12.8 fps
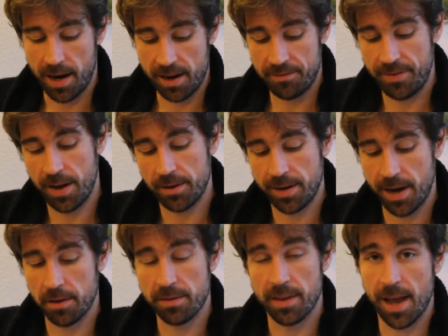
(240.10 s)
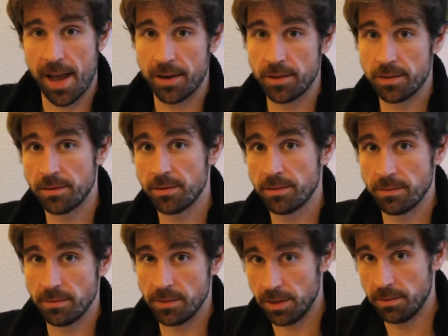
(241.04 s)
I found out that
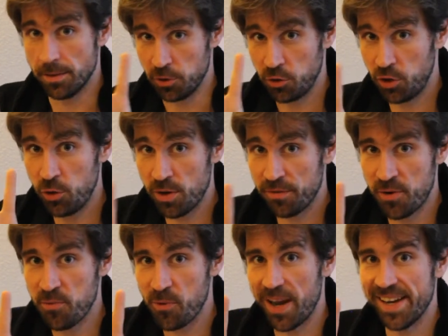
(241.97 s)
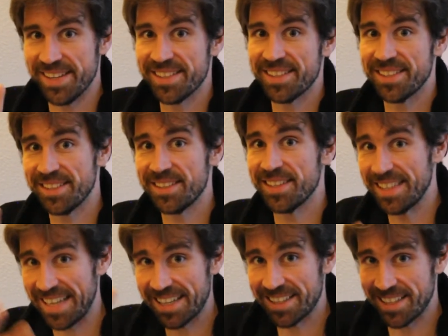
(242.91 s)
there's 2 different ways to
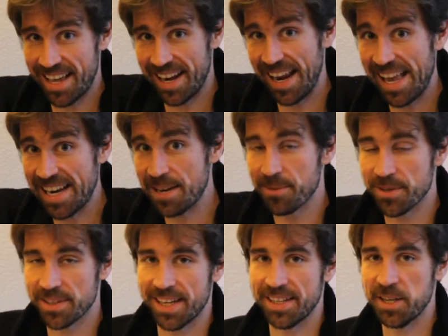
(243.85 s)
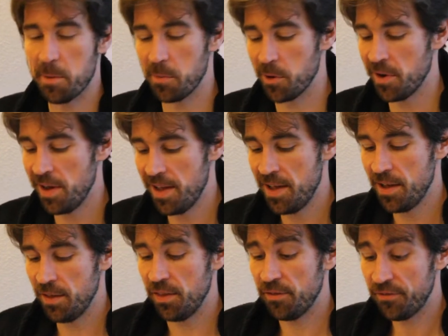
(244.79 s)
get to that 80% number.
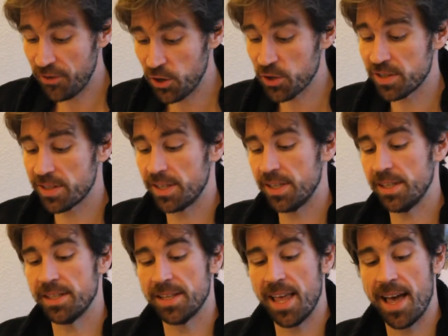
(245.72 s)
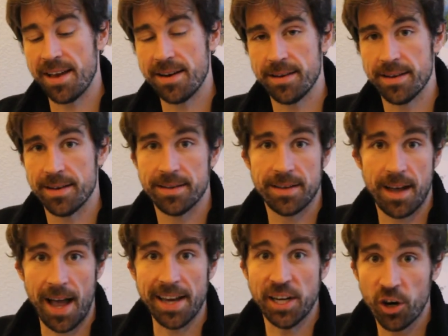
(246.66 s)
The first is that
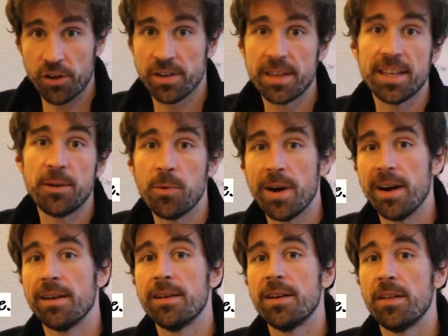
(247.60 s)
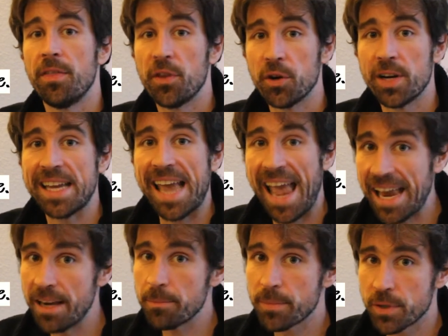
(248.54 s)
I currently wear
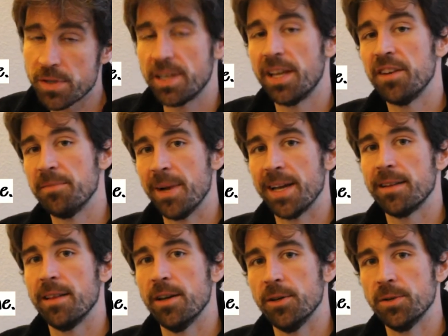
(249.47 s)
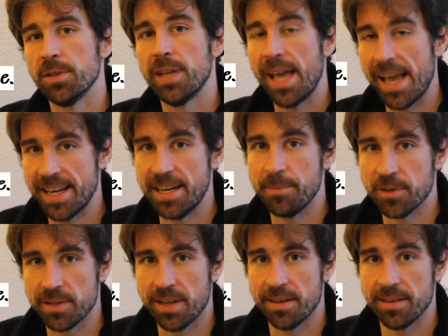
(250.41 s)
38% of my clothes
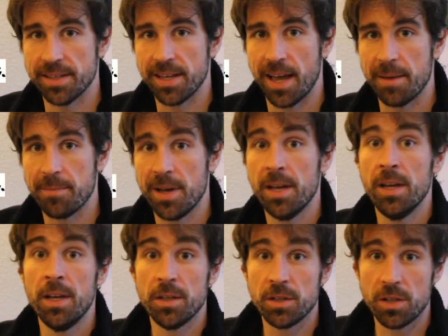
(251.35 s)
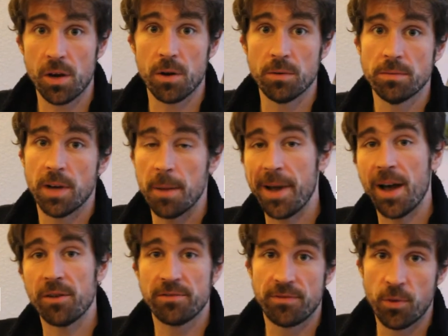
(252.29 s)
80% of the time. So
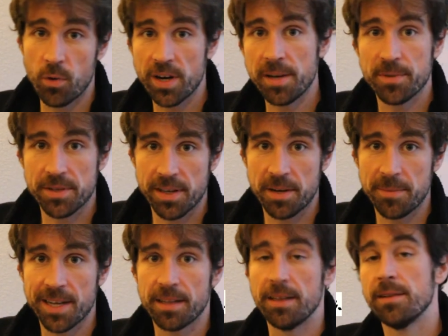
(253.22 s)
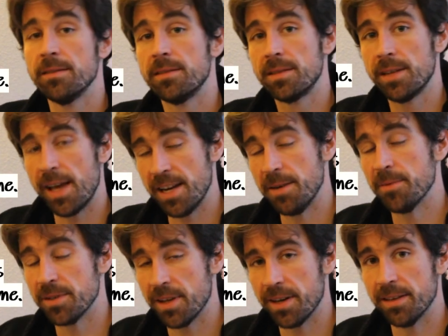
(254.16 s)
about 40% of my clothes
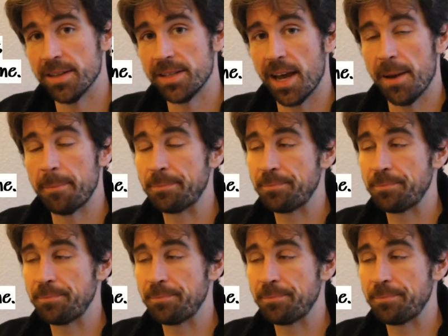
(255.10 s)
80% of the time.